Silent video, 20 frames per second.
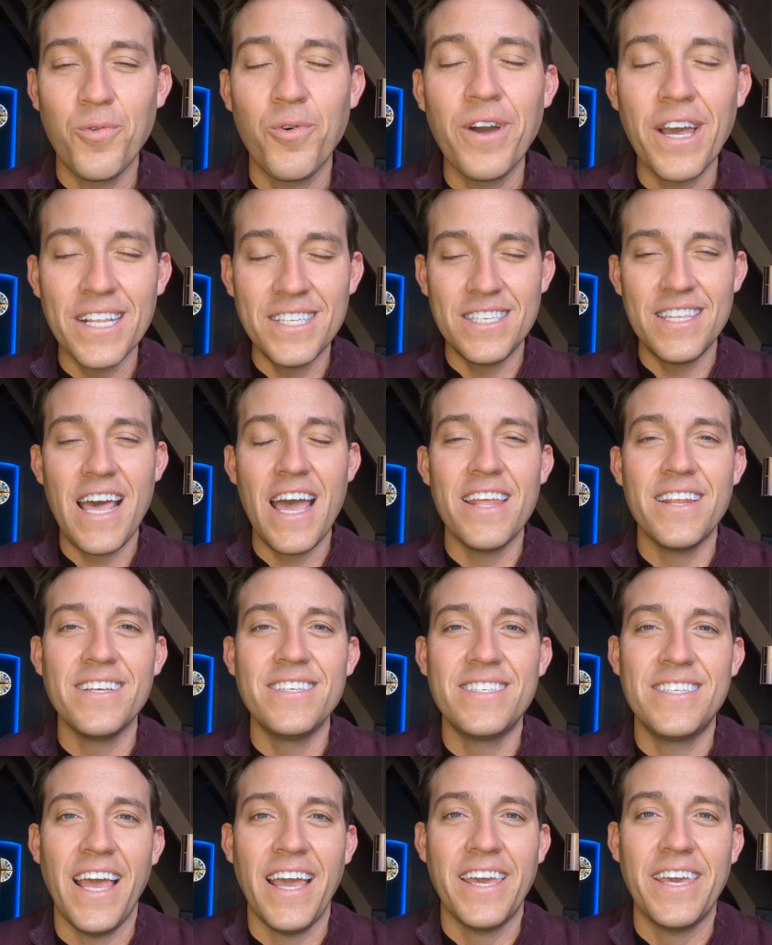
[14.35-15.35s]
We'll get to that in a
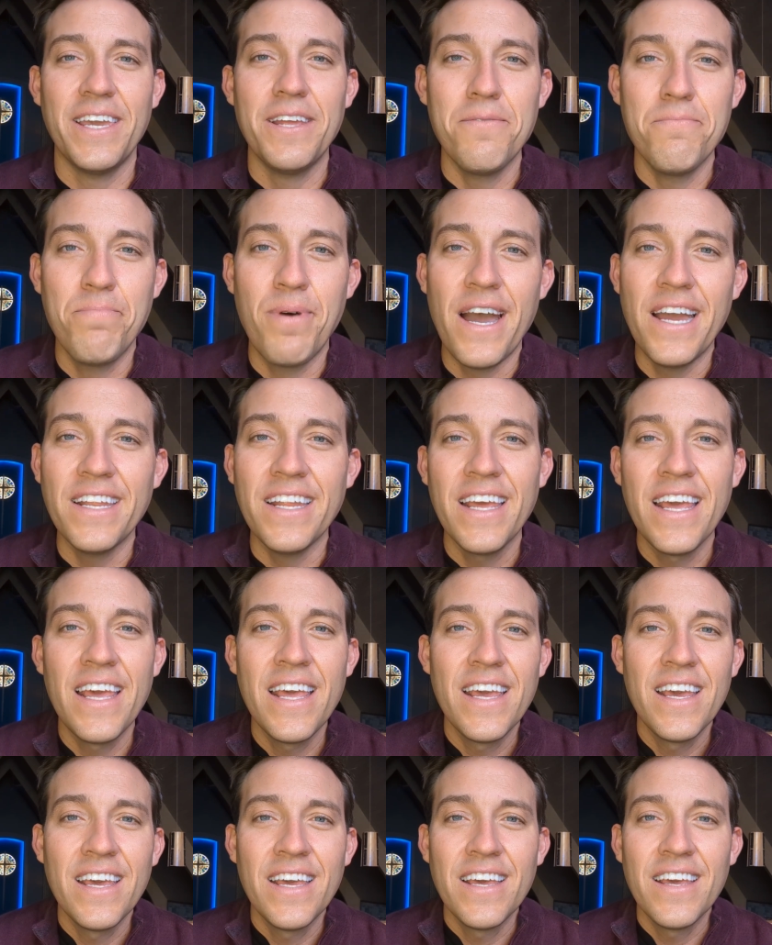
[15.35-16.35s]
second, but
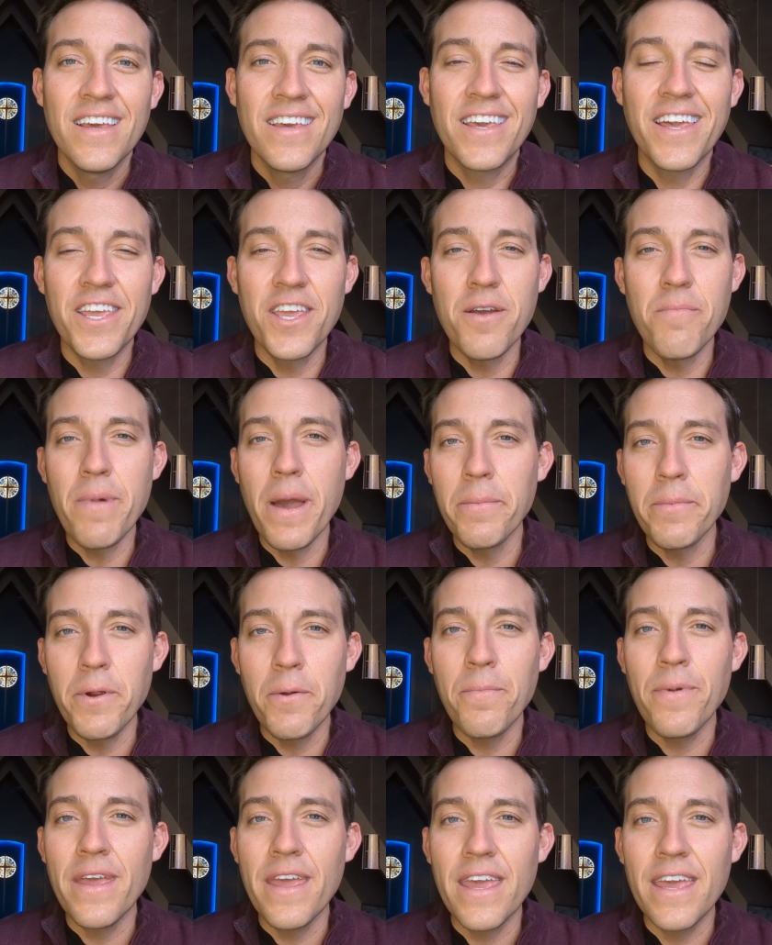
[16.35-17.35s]
can you
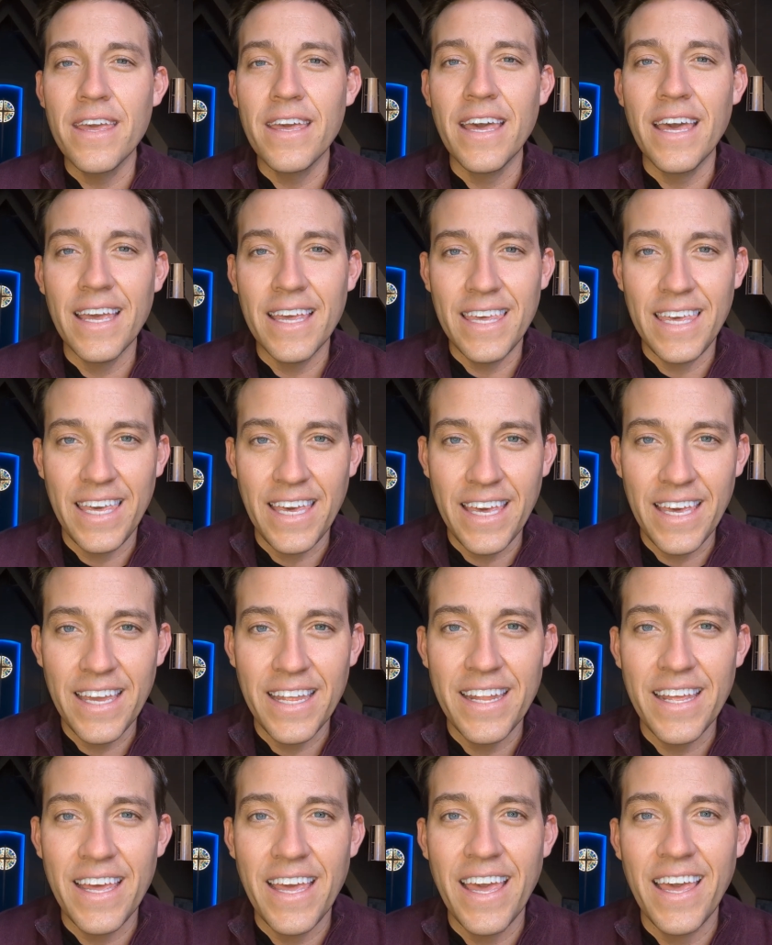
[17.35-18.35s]
remember being a
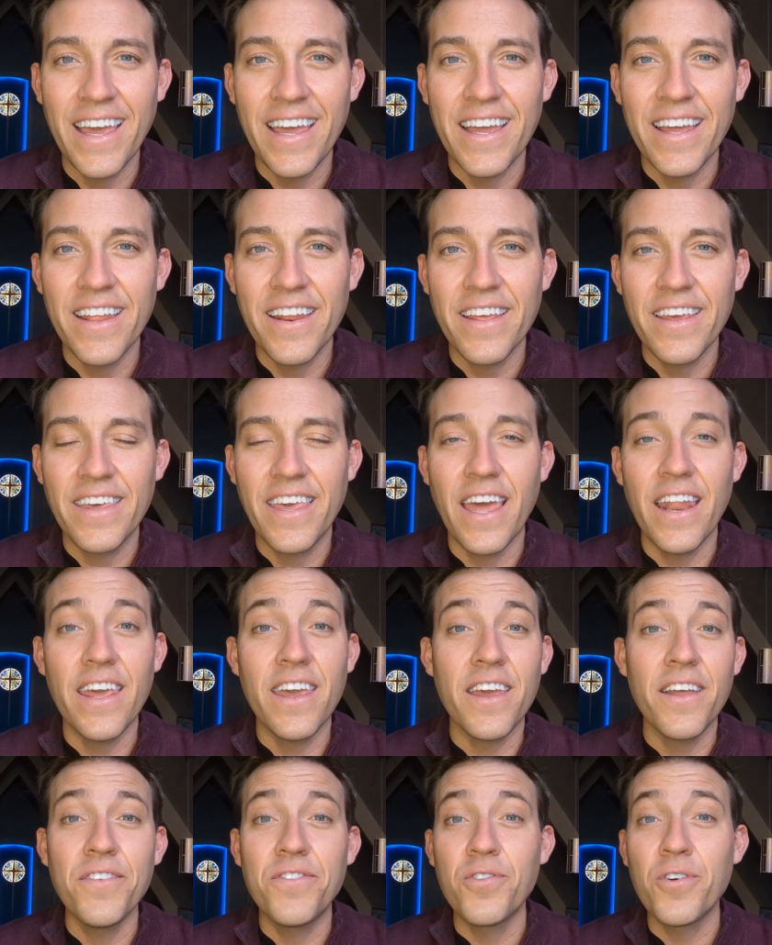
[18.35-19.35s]
kid and
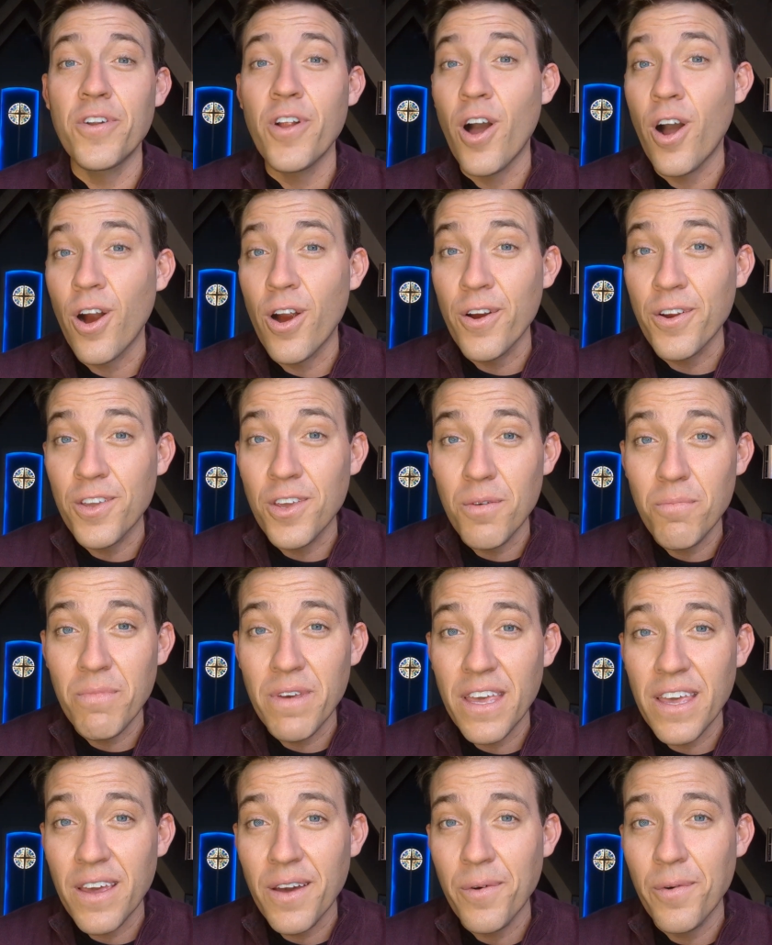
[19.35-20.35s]
getting into an
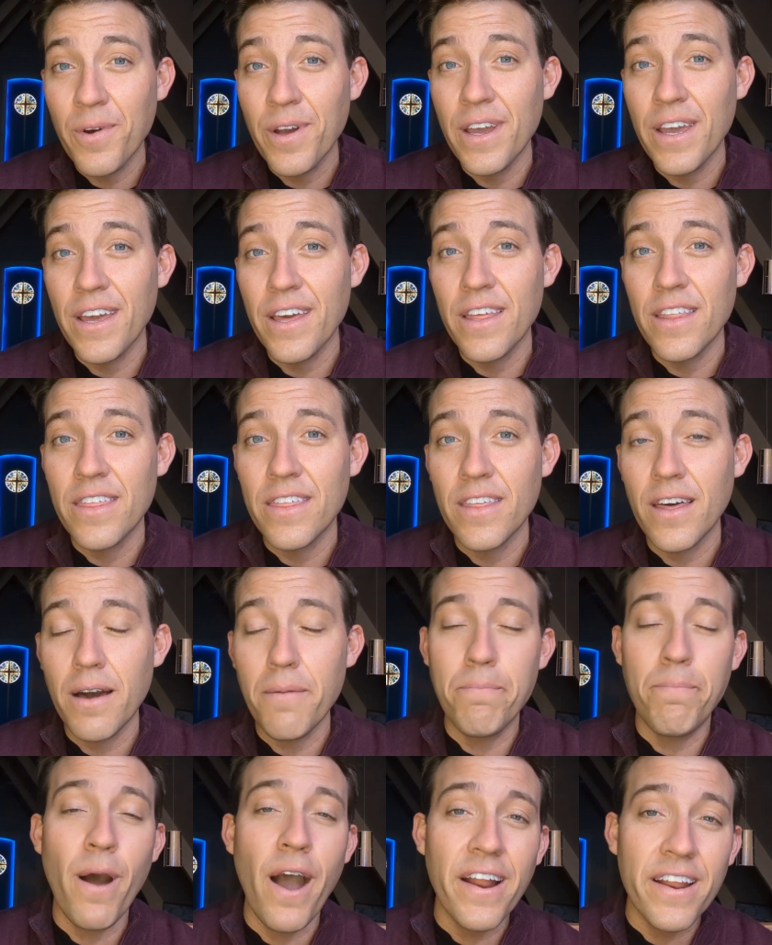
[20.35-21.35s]
argument with
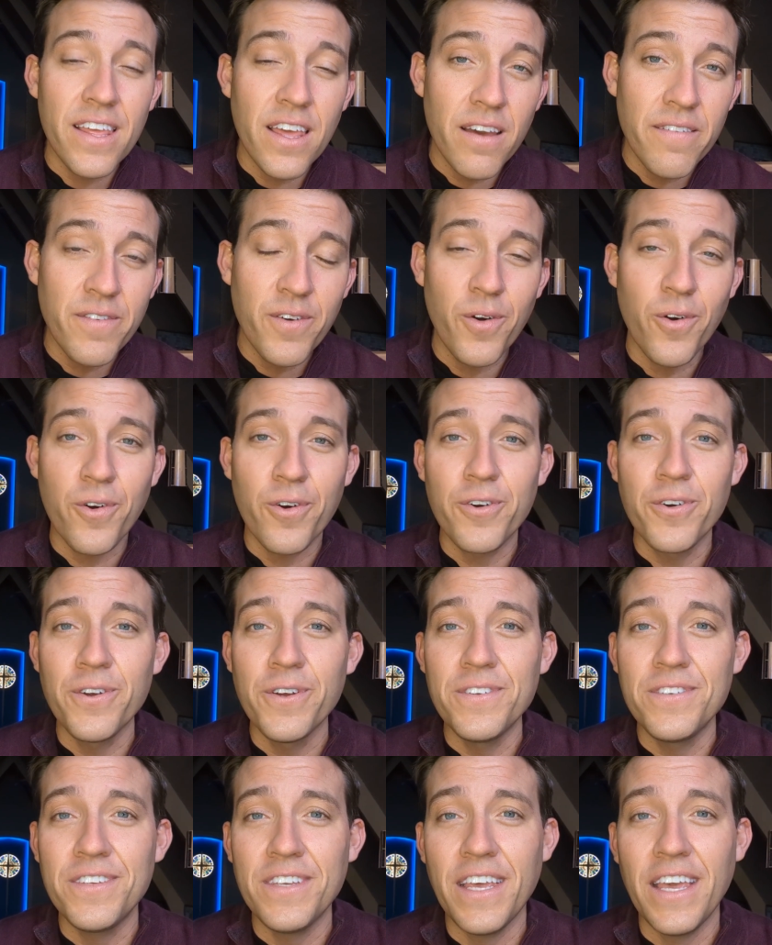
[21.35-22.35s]
a buddy of
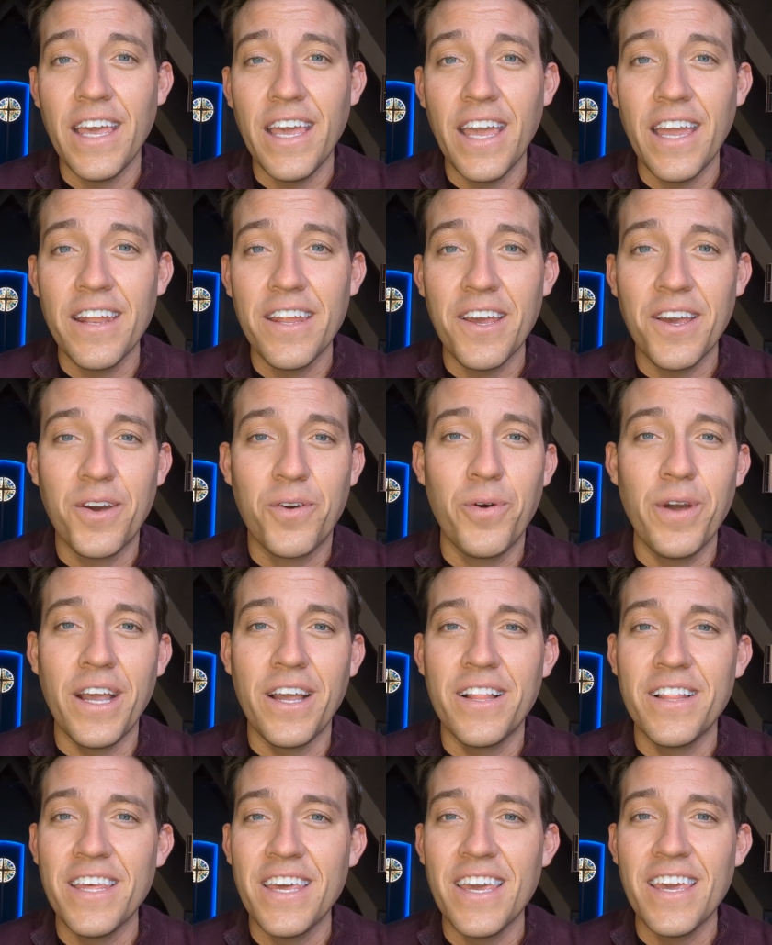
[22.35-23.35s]
yours and it
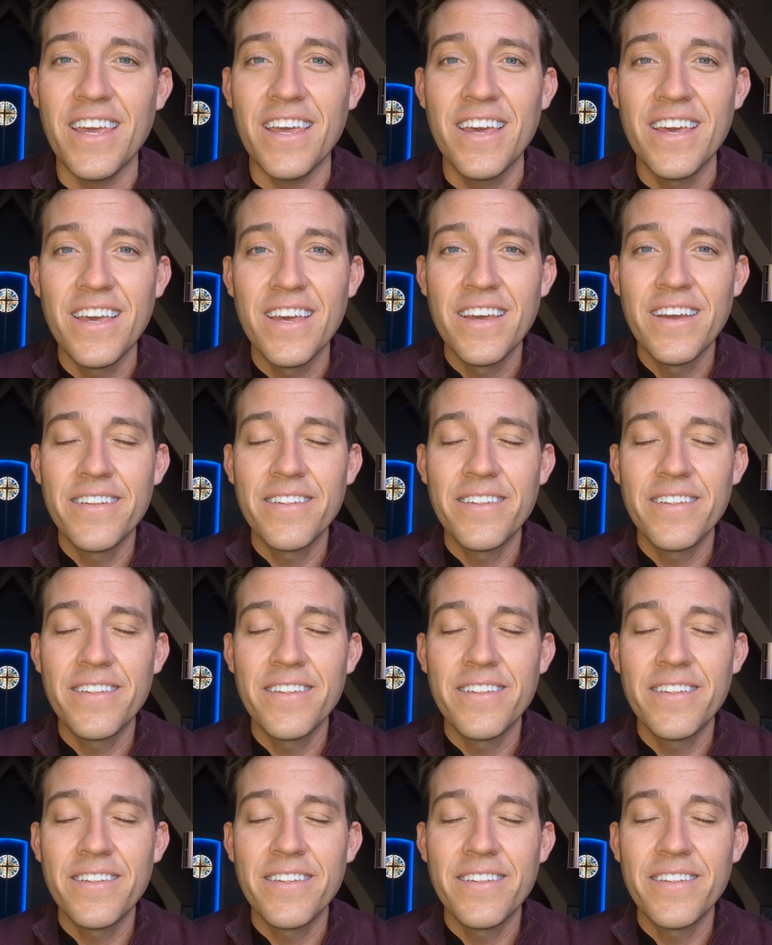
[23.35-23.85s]
quickly